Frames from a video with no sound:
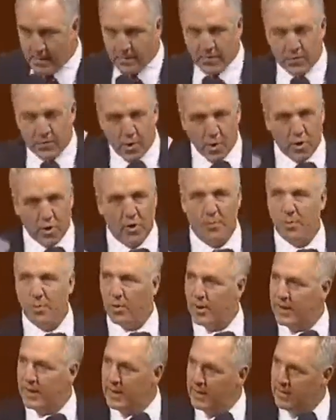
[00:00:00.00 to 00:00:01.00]

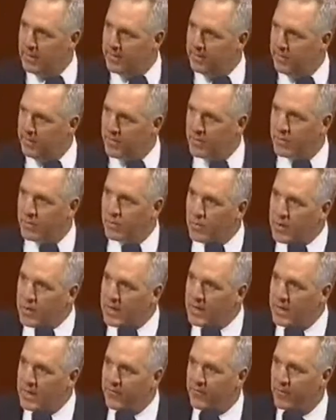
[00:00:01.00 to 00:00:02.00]
Notably,
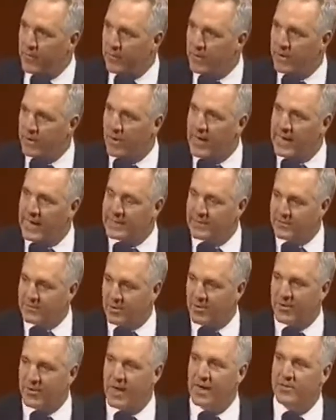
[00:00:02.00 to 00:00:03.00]
3 from the class of
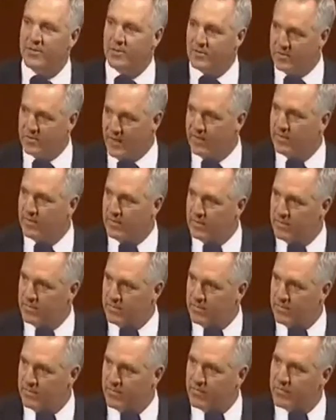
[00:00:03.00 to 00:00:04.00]
2007
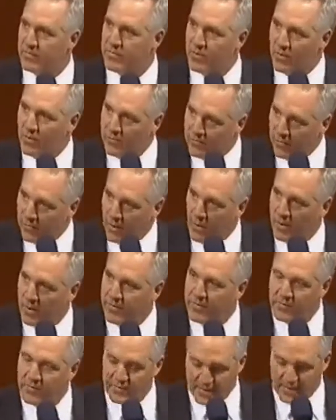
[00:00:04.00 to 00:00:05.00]
so far in this